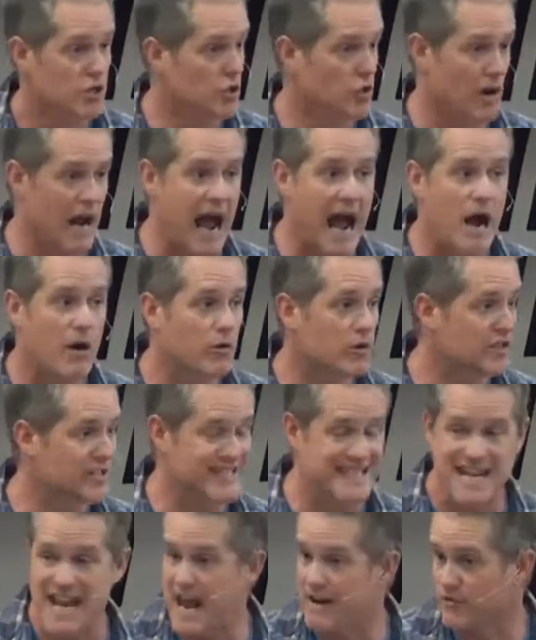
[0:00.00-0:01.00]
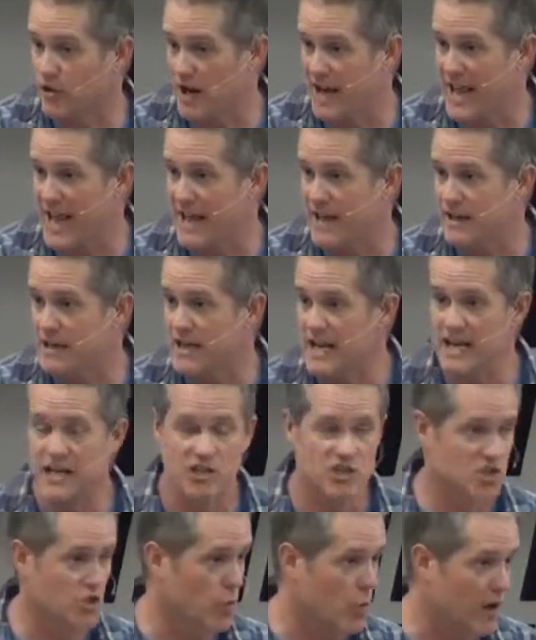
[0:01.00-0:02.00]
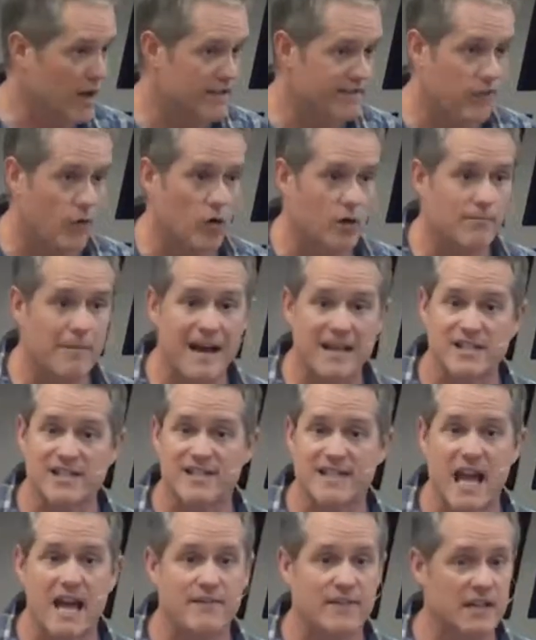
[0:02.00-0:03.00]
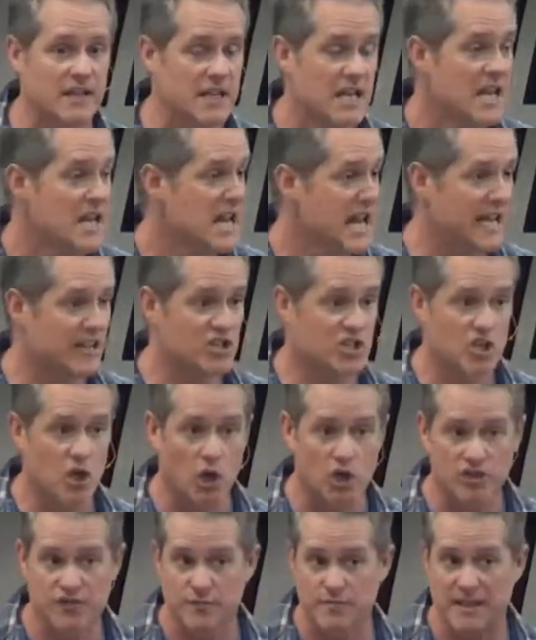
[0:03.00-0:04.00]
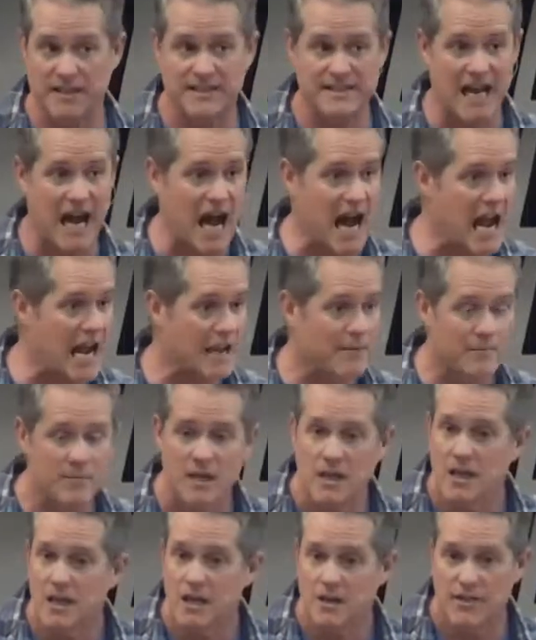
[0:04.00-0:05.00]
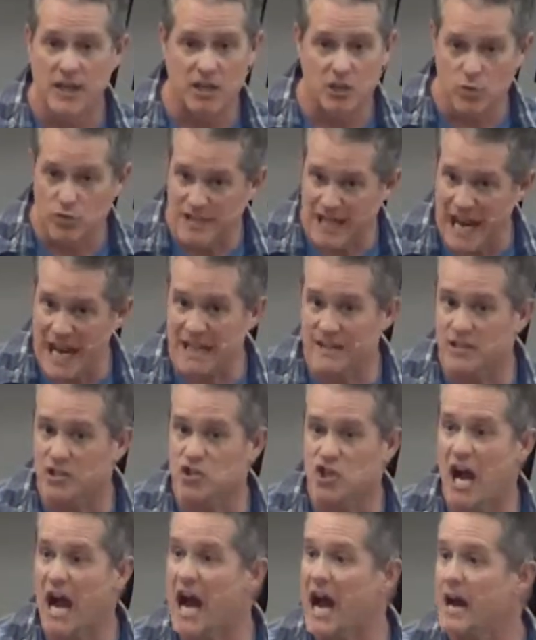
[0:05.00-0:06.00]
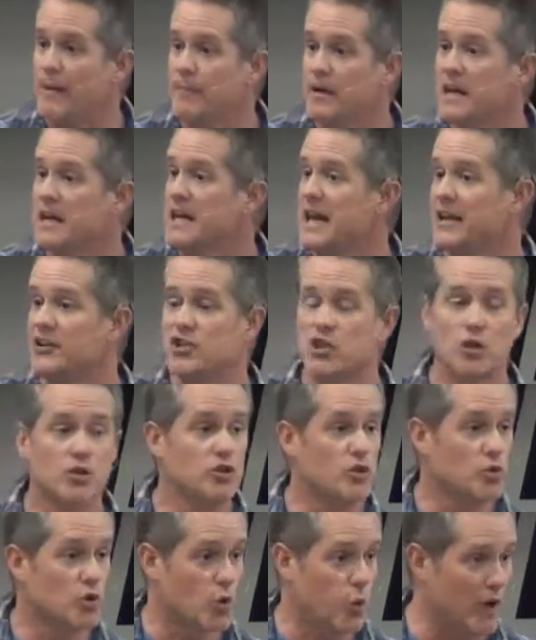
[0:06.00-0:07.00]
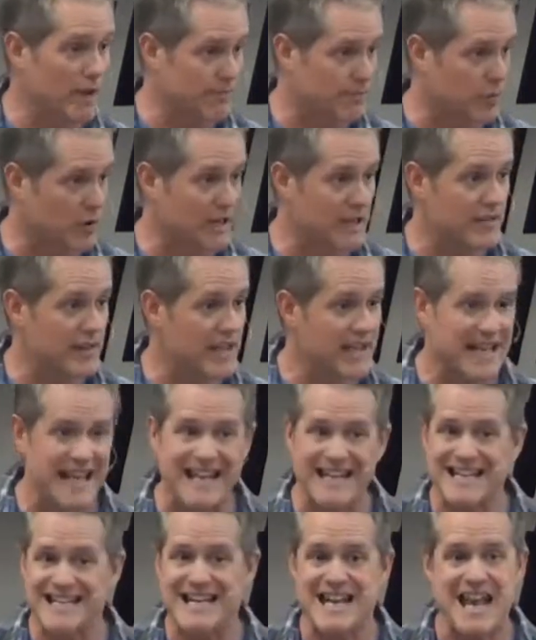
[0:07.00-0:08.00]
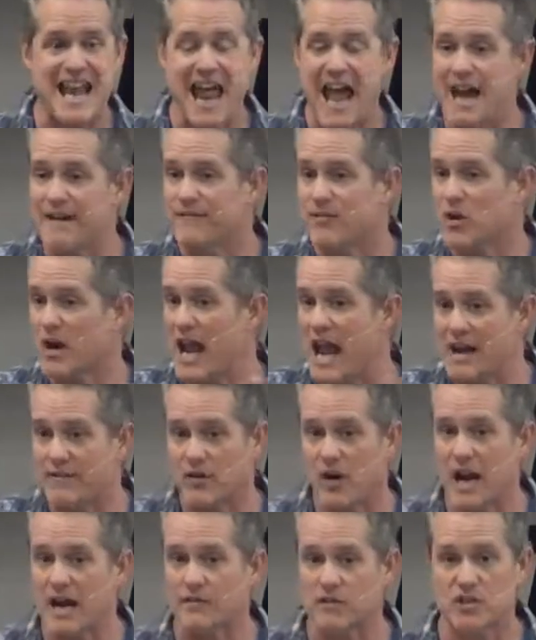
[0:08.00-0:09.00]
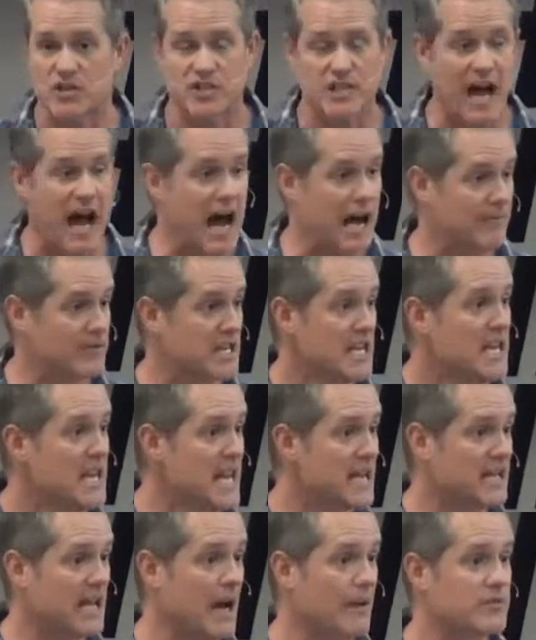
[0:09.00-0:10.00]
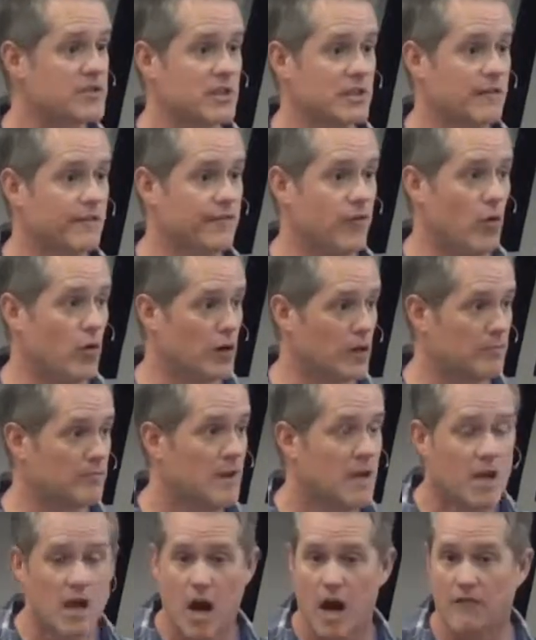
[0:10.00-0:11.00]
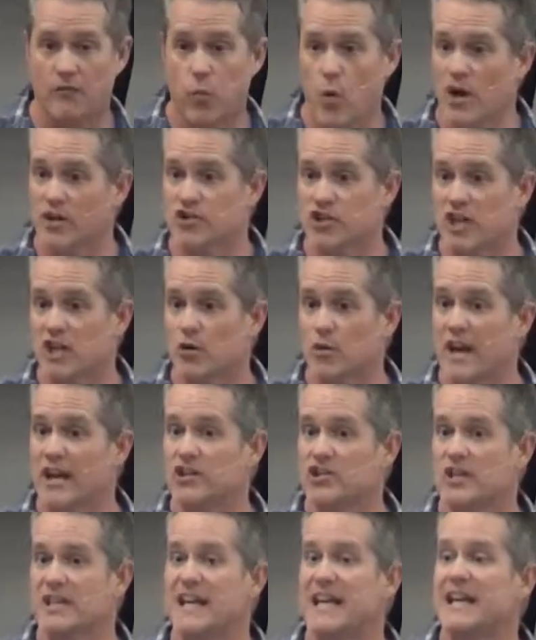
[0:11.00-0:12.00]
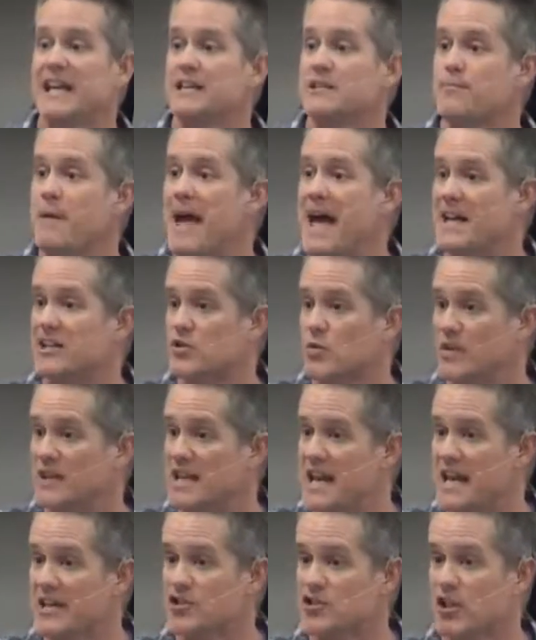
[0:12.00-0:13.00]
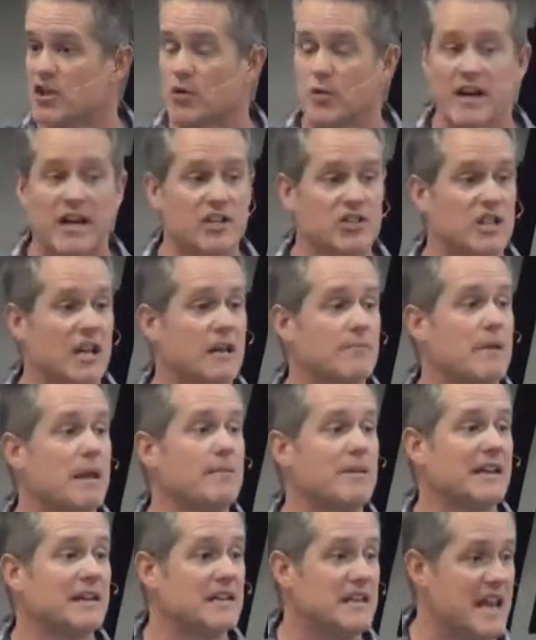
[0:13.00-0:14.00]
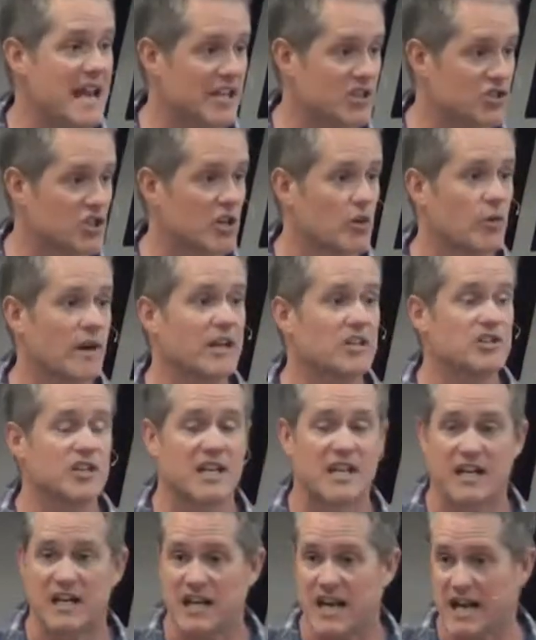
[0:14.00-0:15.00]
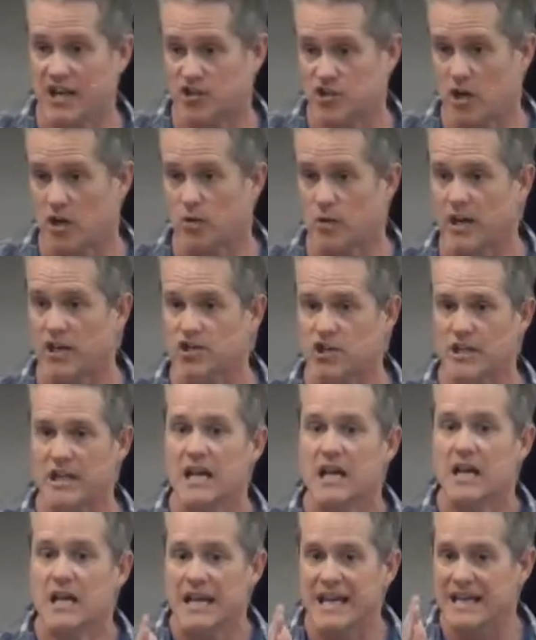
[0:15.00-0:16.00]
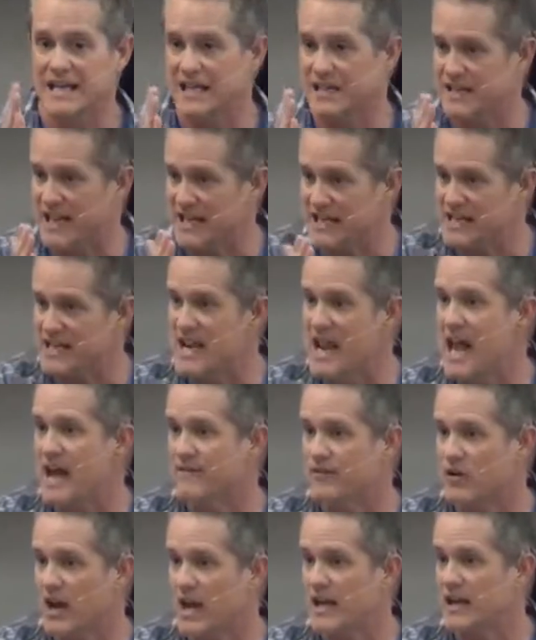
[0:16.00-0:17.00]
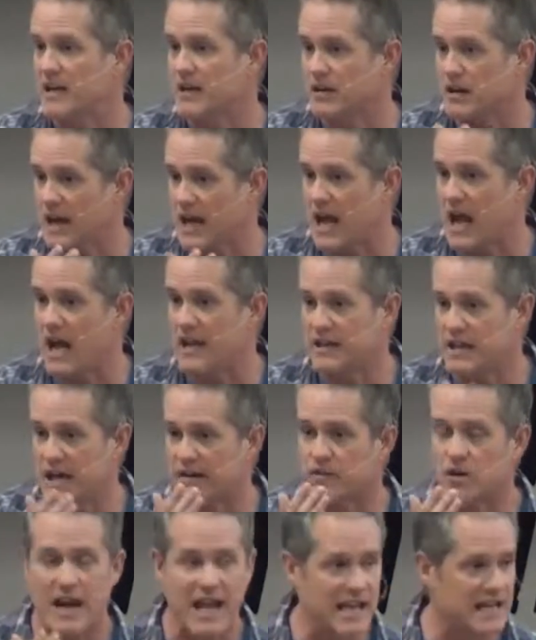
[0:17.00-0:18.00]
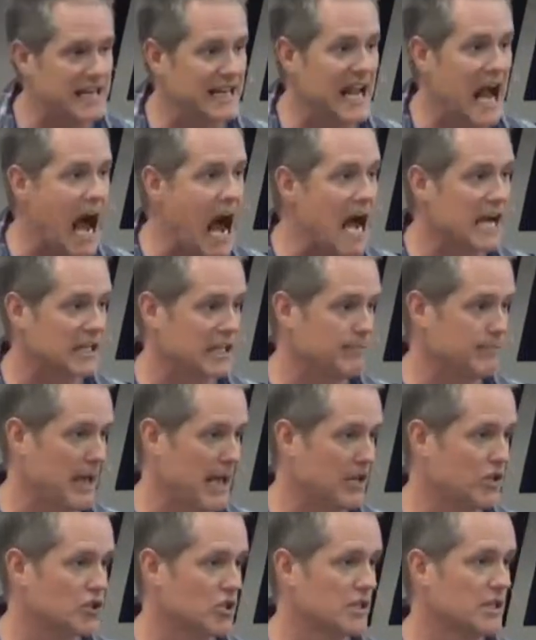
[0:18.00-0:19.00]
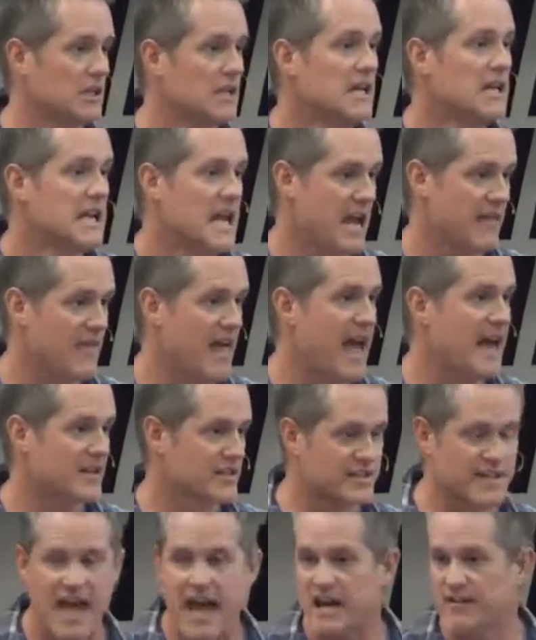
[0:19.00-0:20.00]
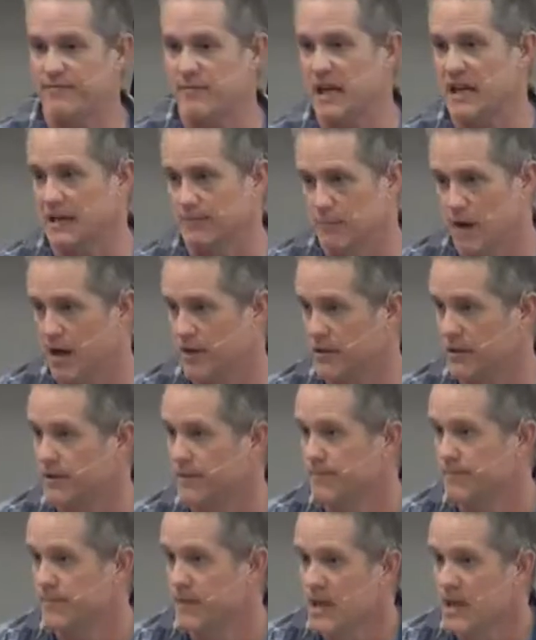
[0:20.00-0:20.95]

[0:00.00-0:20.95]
Your hours never end. It is 24/7. It starts from the time that you take the job until you quit breathing. It never, ever stops. It comes in the form of one generation. It gets passed to the next generation, and maybe a next generation, and a next generation. It is a never-ending occupation, and that is that of being a mother.